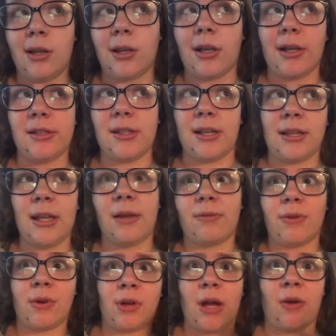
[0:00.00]
Because I think
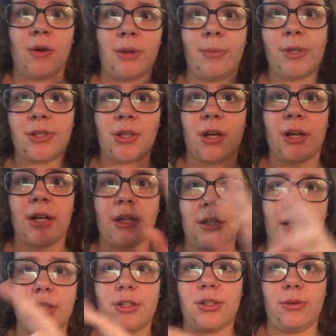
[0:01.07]
for now on I'm going to start getting
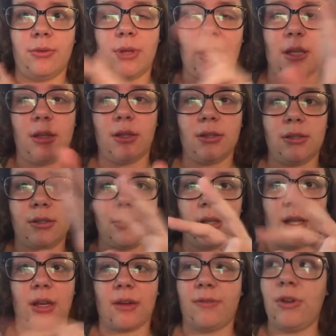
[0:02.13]
like two days,
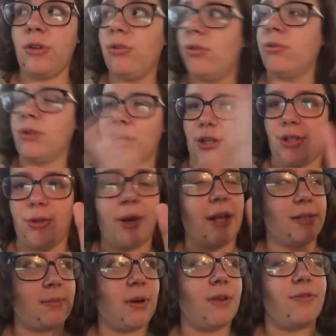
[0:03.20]
like a few, not two
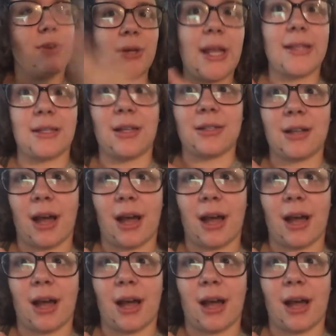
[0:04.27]
days, but a few days at a